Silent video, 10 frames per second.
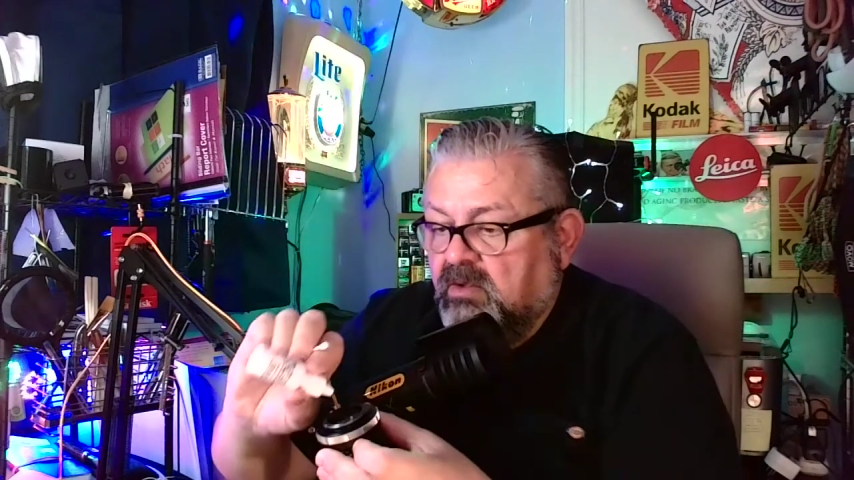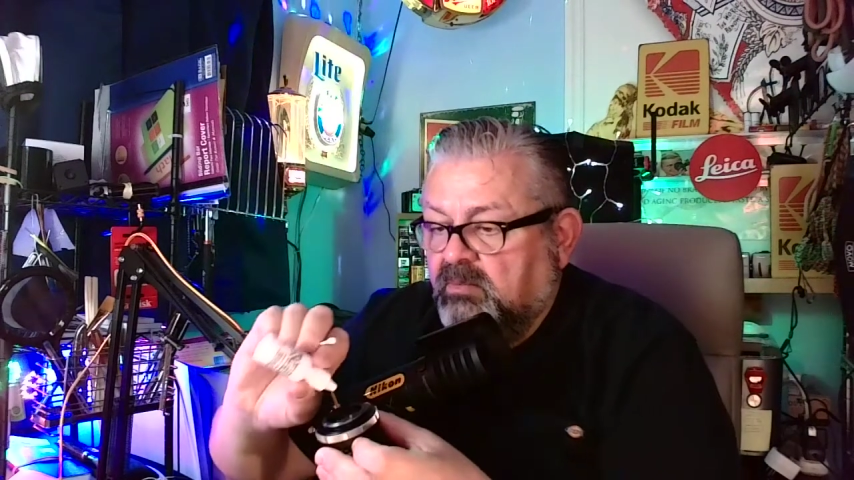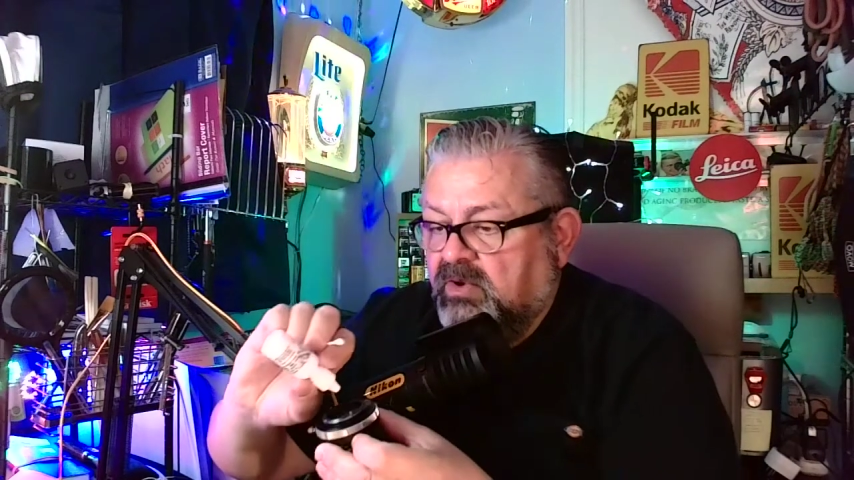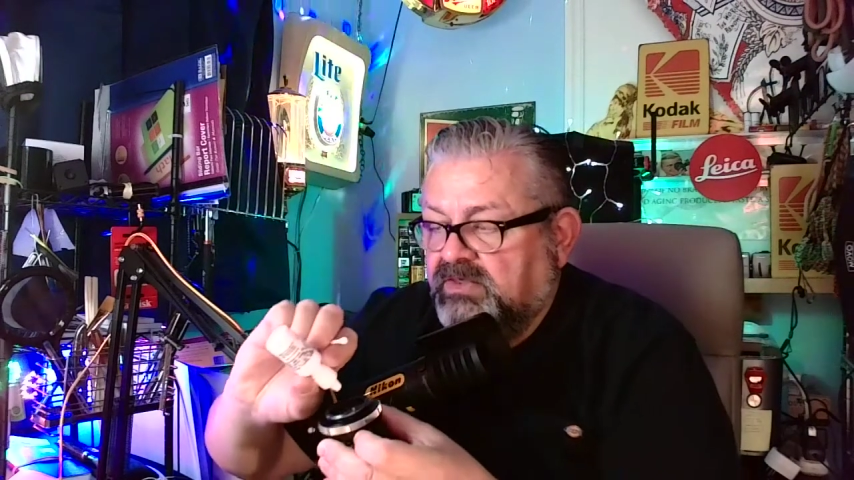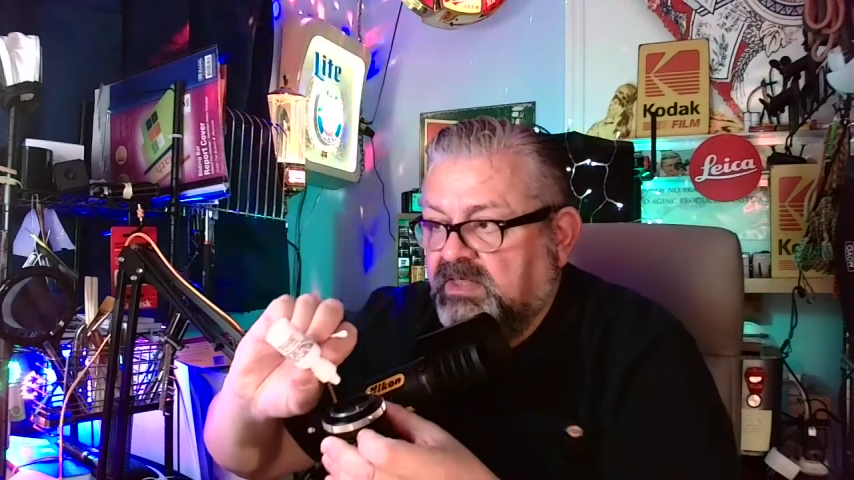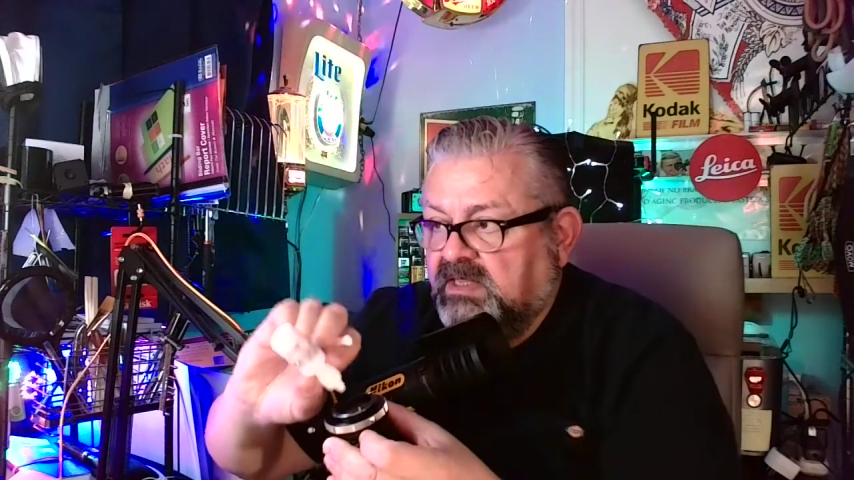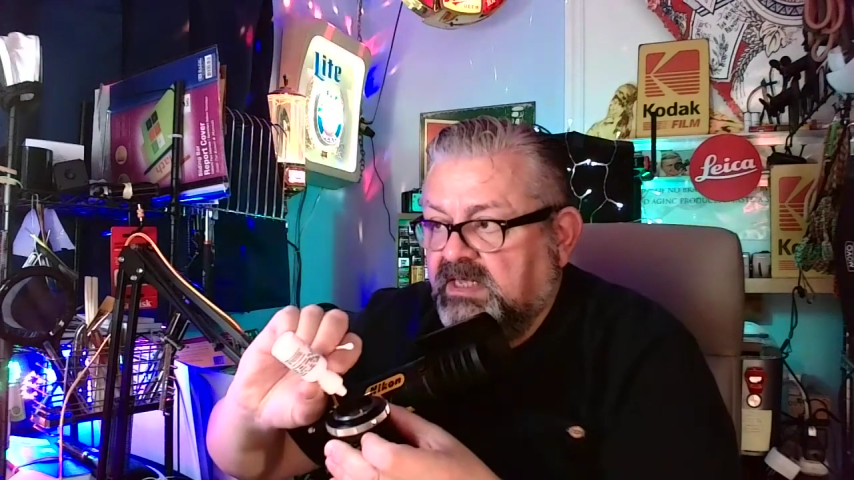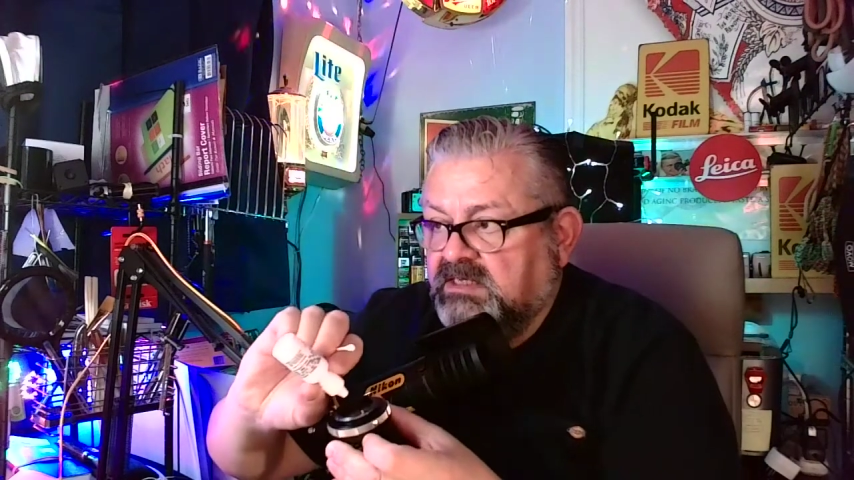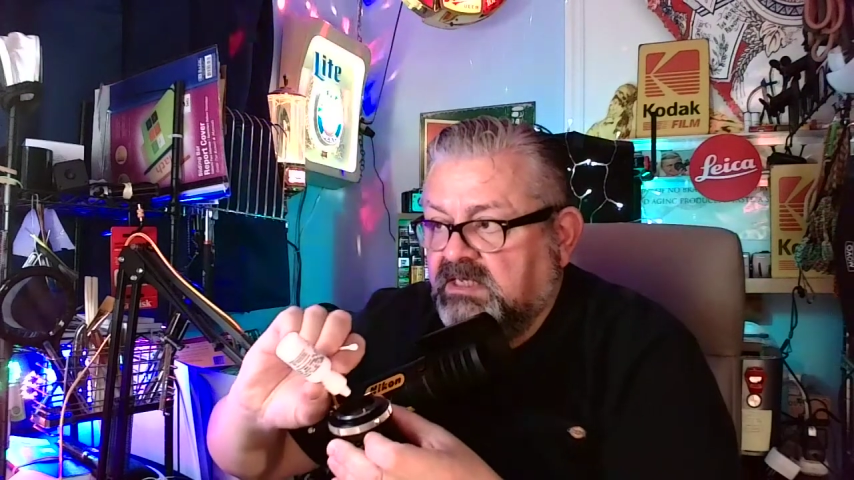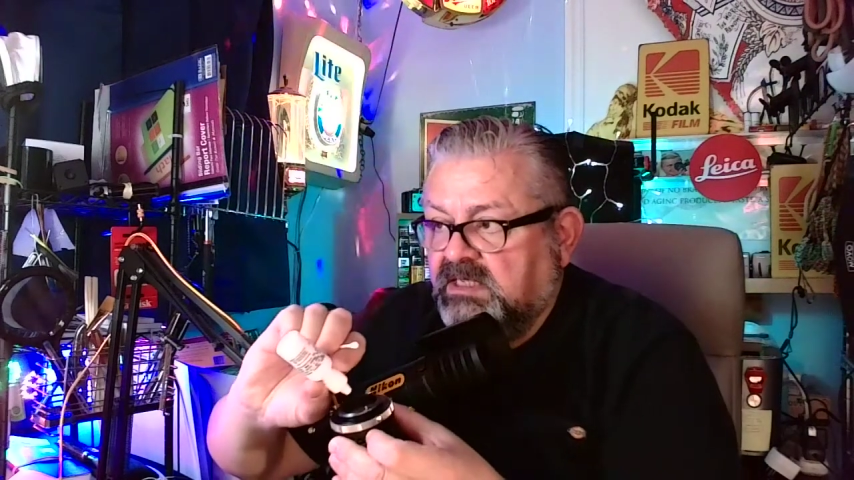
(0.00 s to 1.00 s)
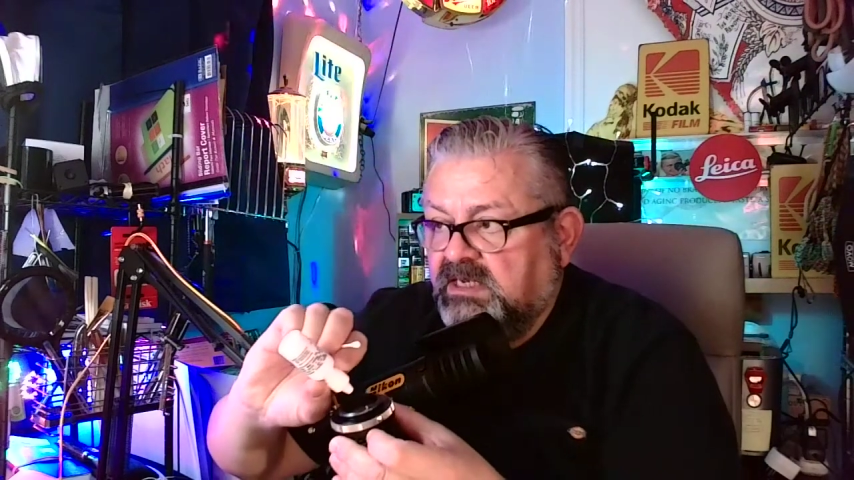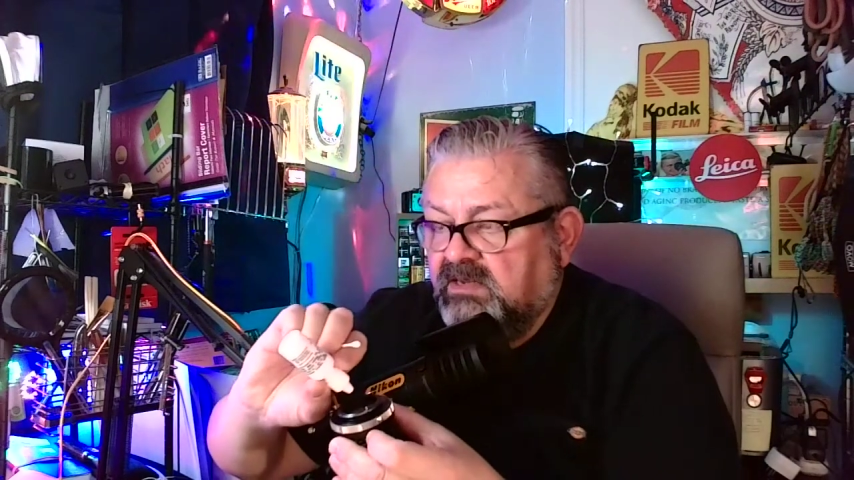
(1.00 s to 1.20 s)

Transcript: put the lens cleaning